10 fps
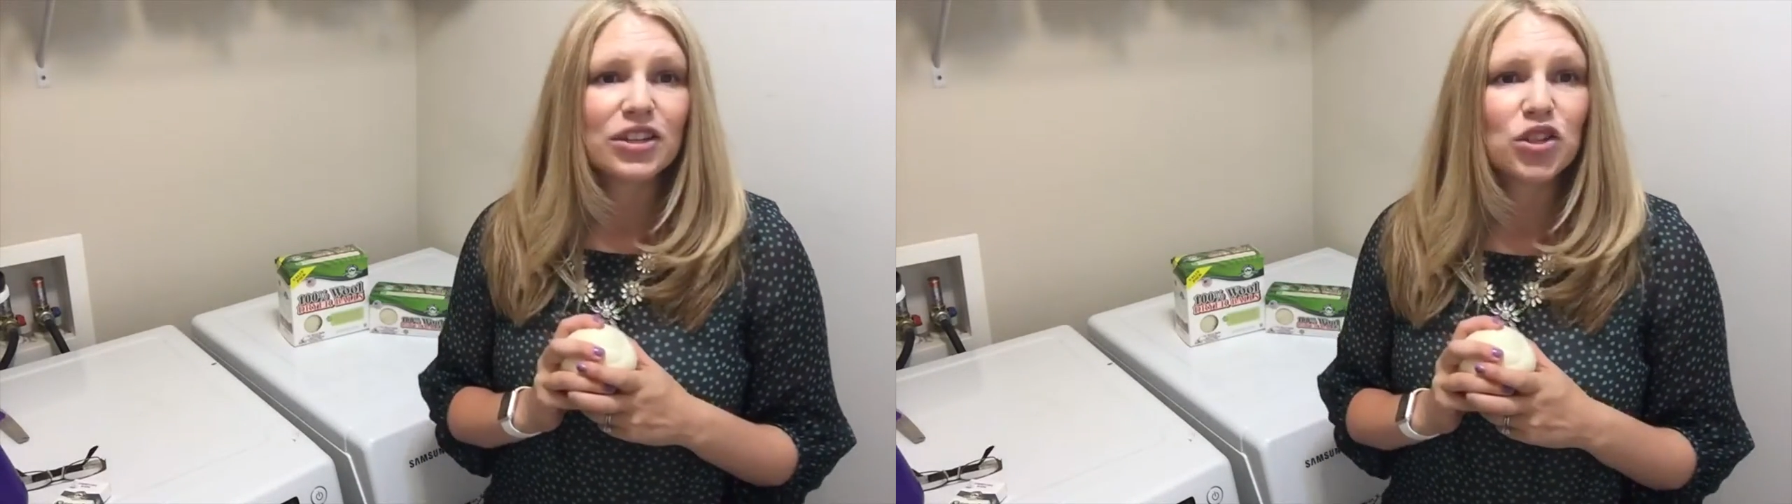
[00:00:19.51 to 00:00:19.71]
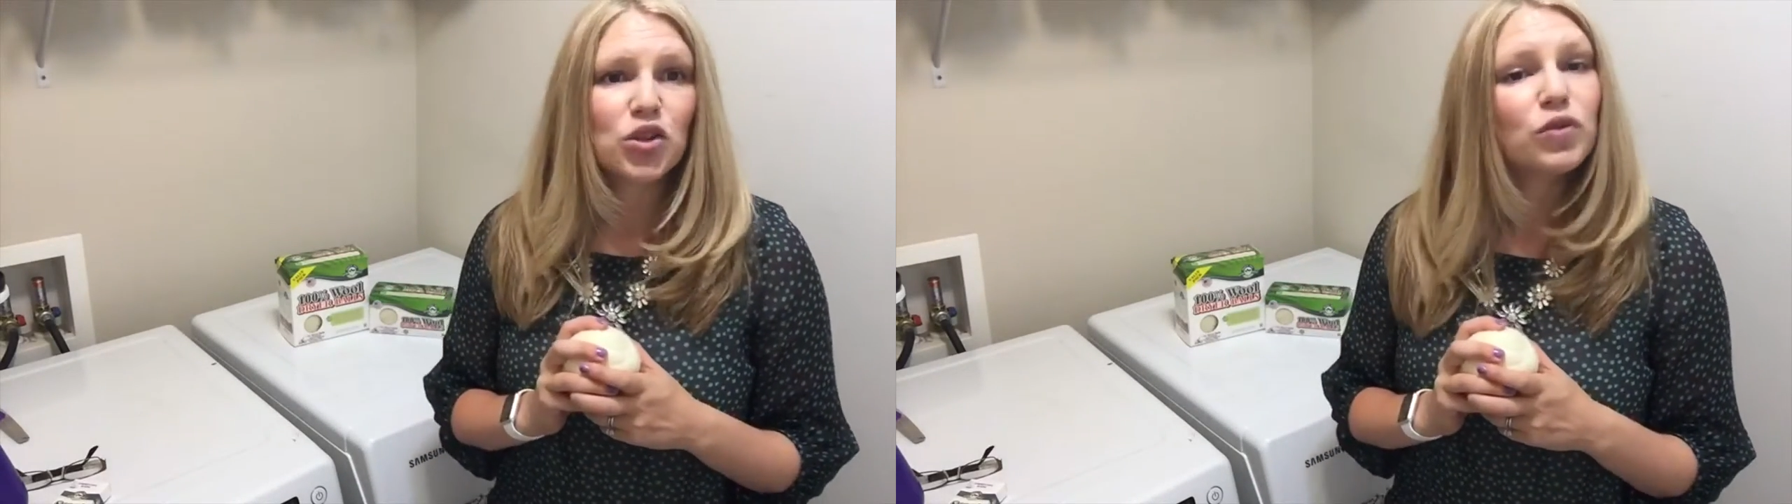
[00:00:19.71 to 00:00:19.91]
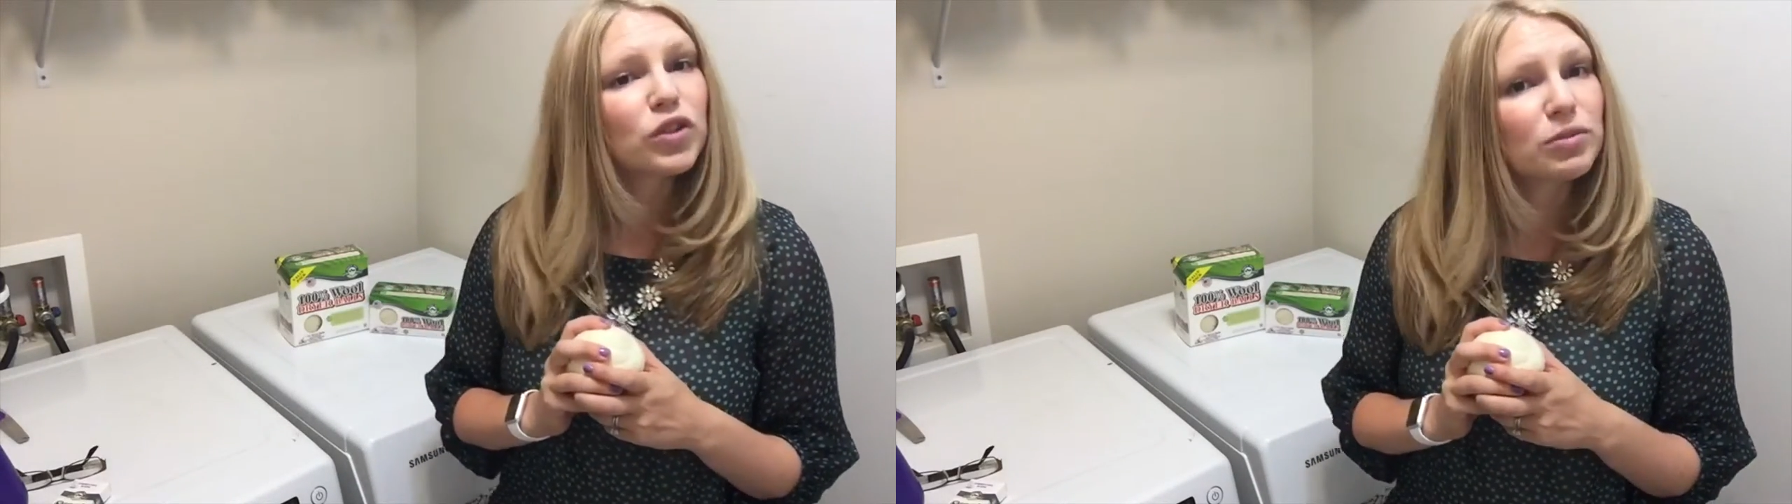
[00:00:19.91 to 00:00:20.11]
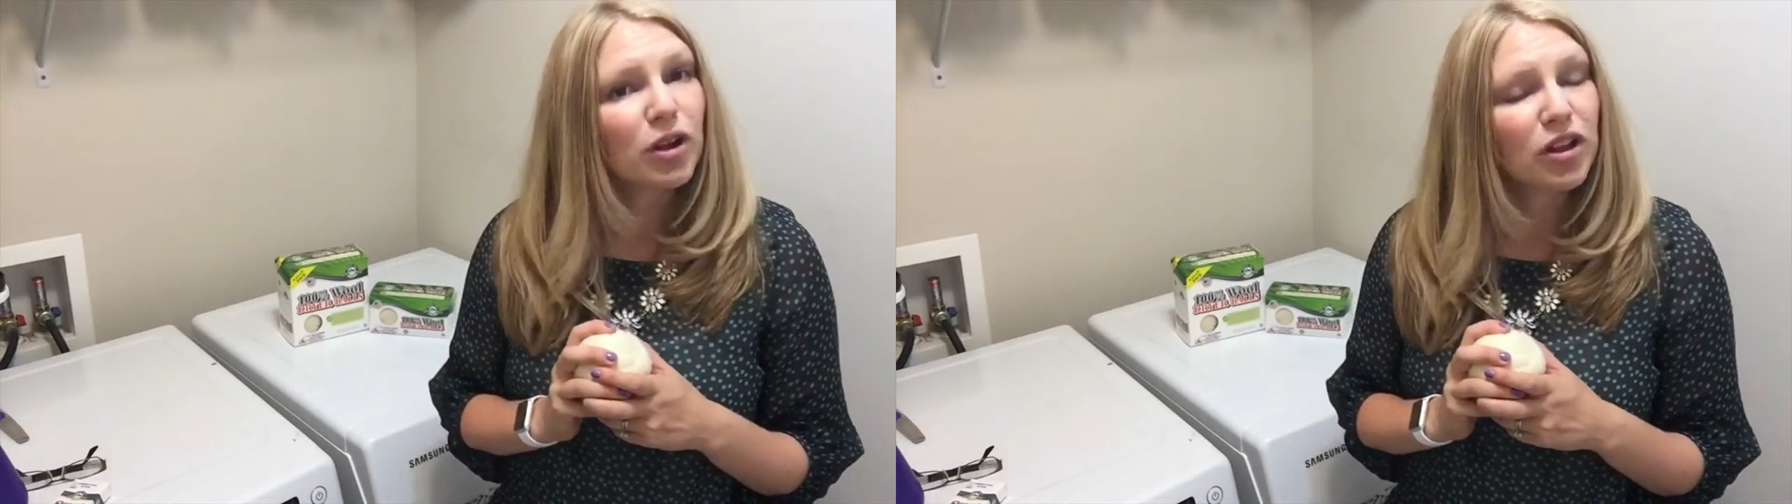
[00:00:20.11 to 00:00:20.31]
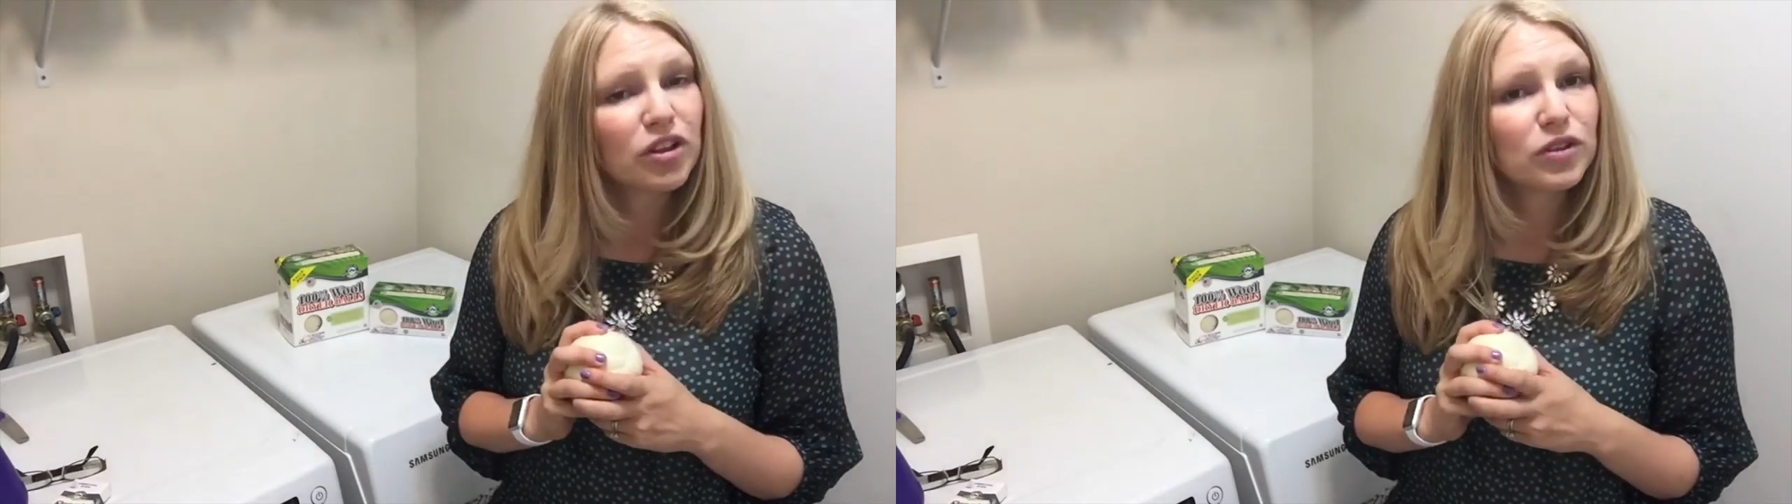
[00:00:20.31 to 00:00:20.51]
Two for
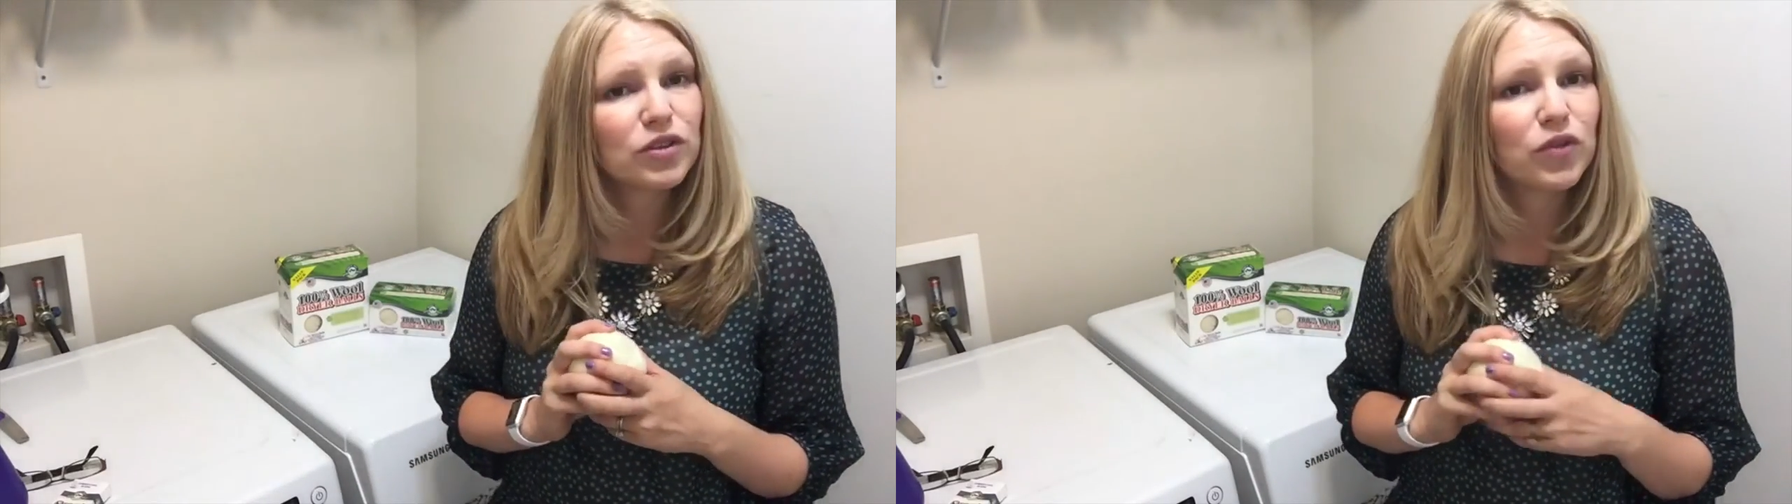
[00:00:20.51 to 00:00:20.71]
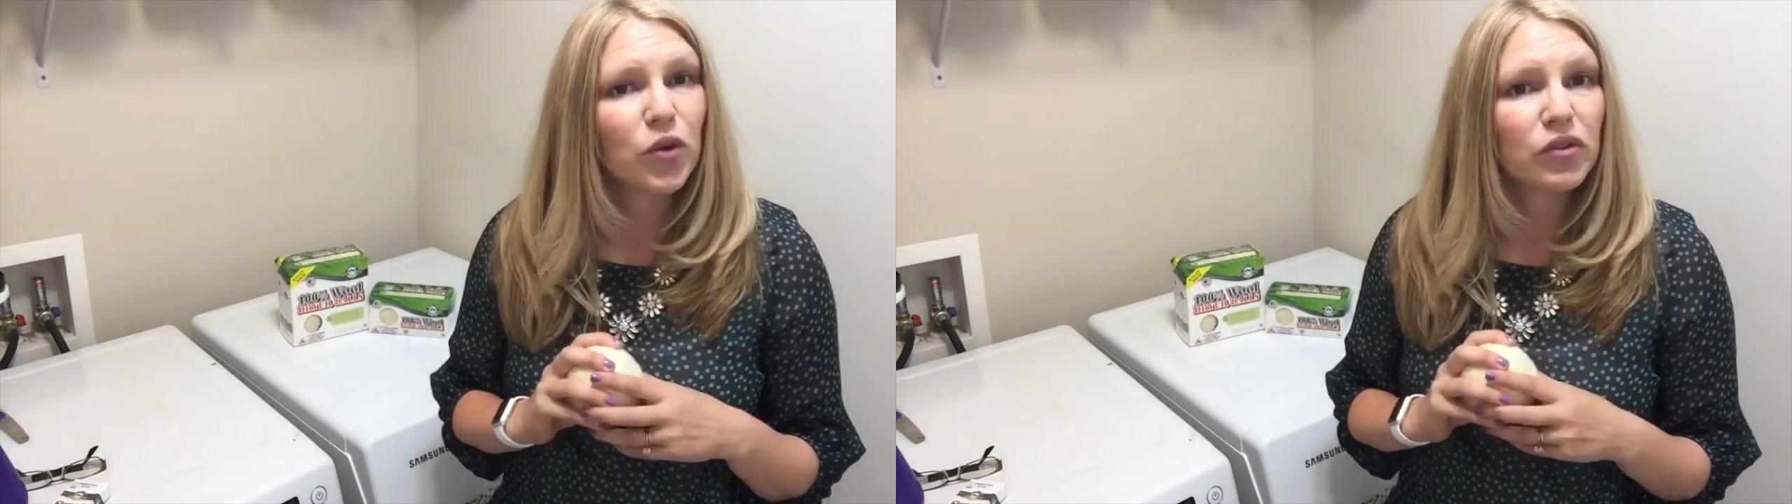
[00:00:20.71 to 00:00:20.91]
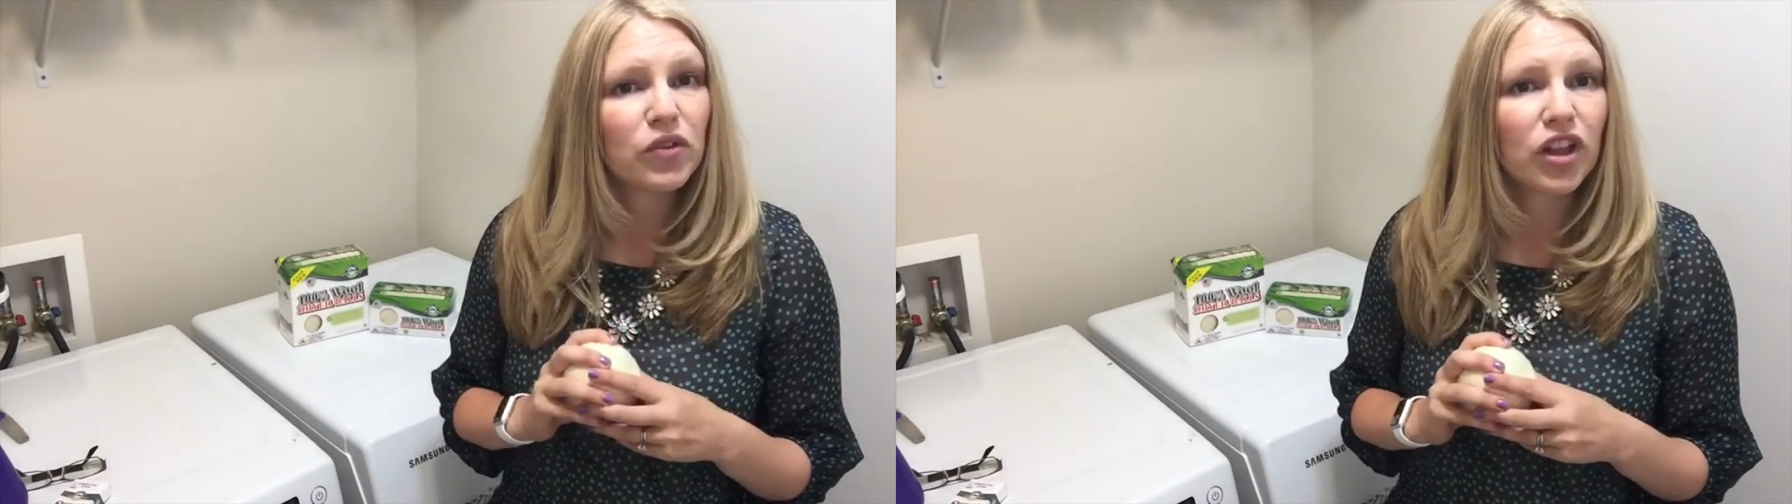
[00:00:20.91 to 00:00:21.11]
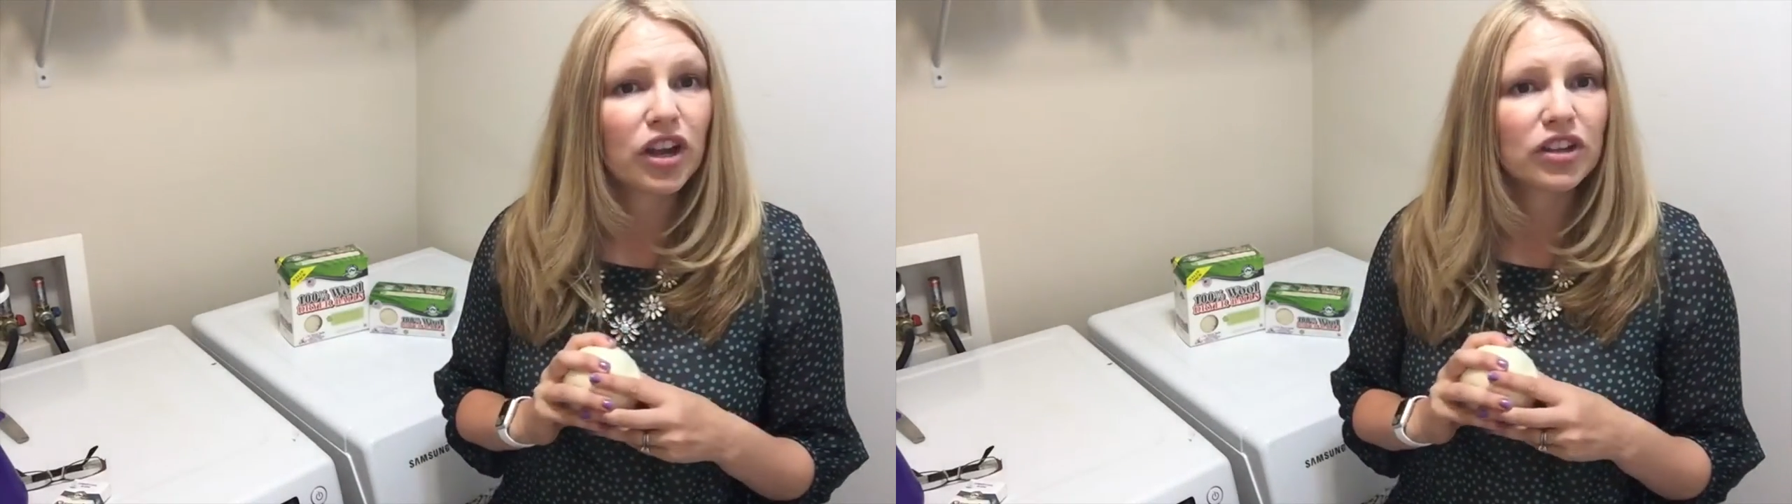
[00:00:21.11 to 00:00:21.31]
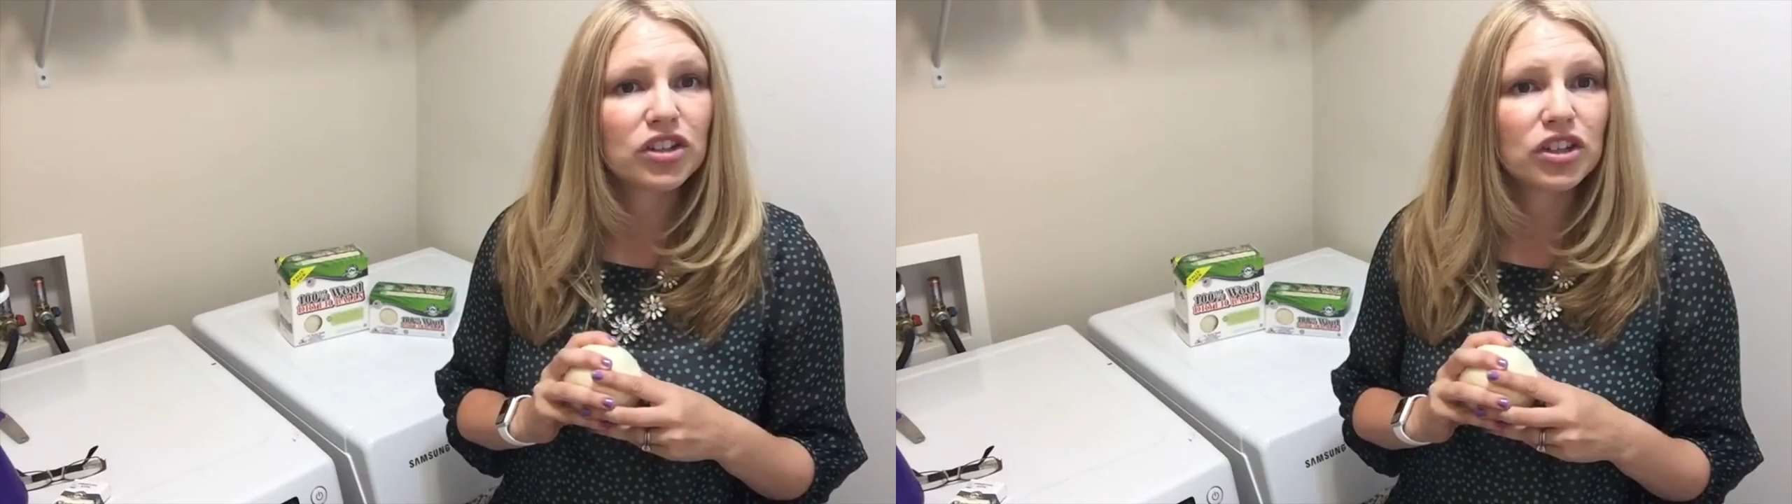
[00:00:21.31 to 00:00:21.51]
small loads, four for
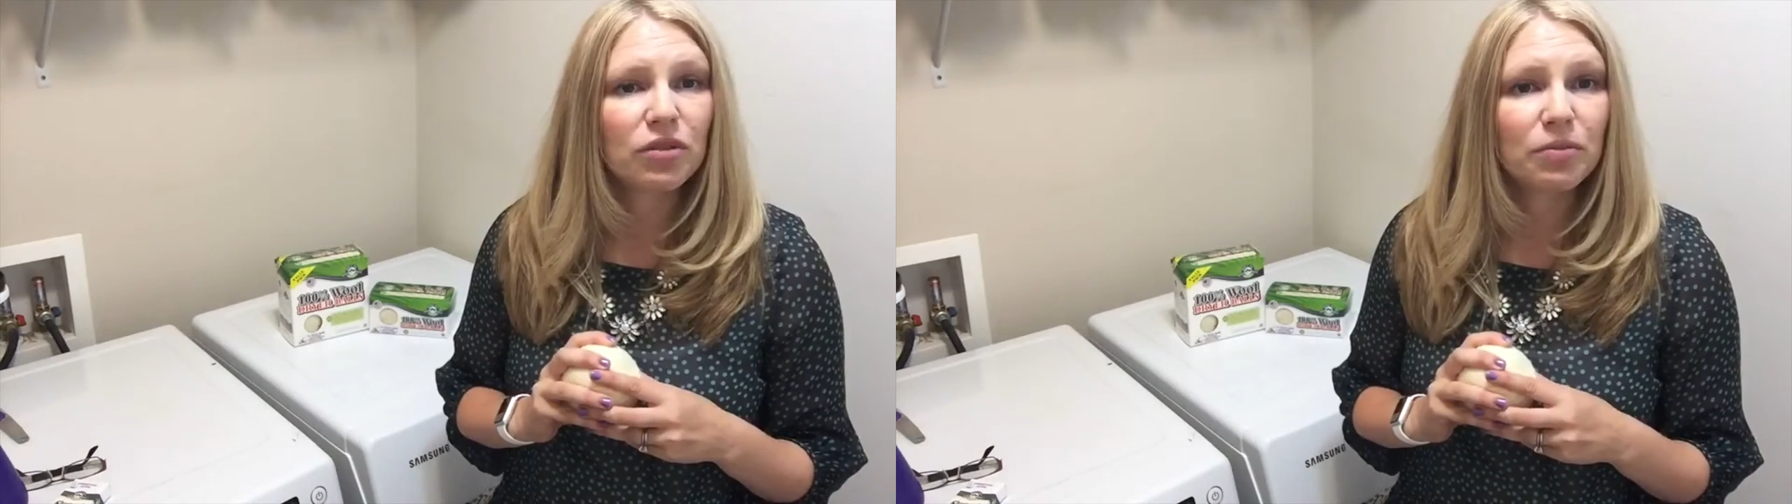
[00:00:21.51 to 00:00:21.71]
large,